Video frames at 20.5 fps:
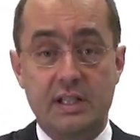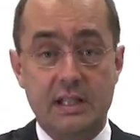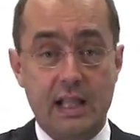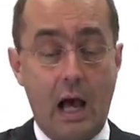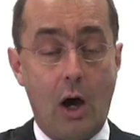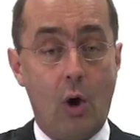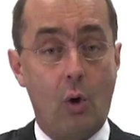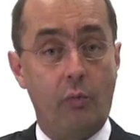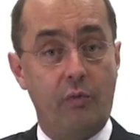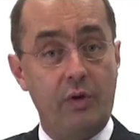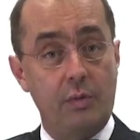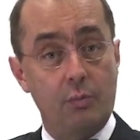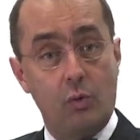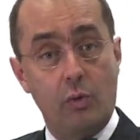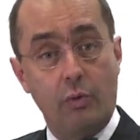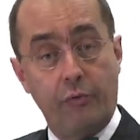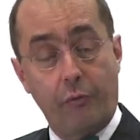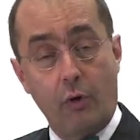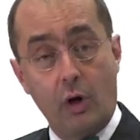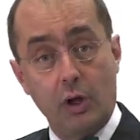Now we
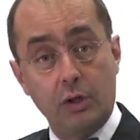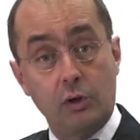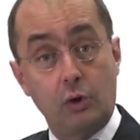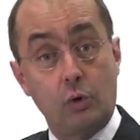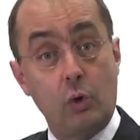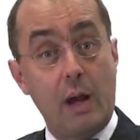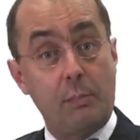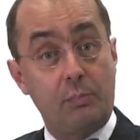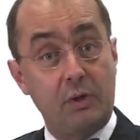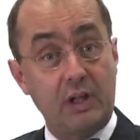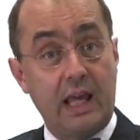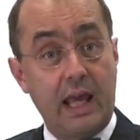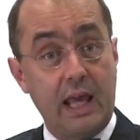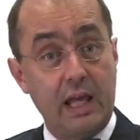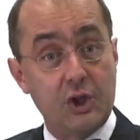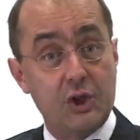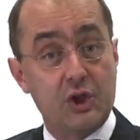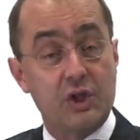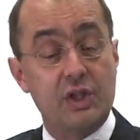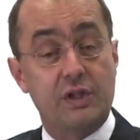move on to
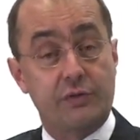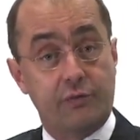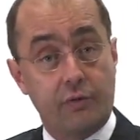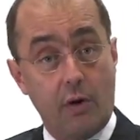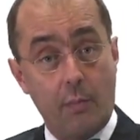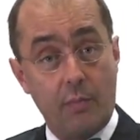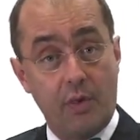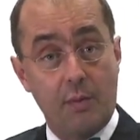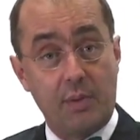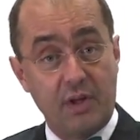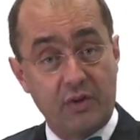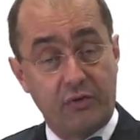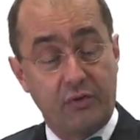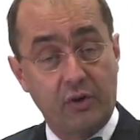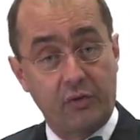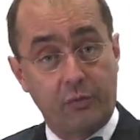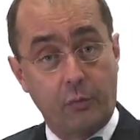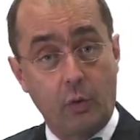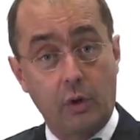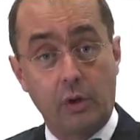applications from the
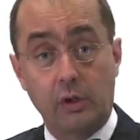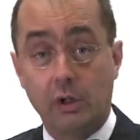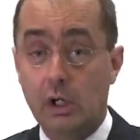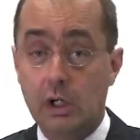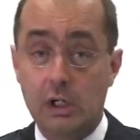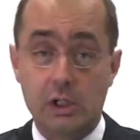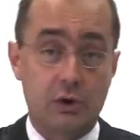business world.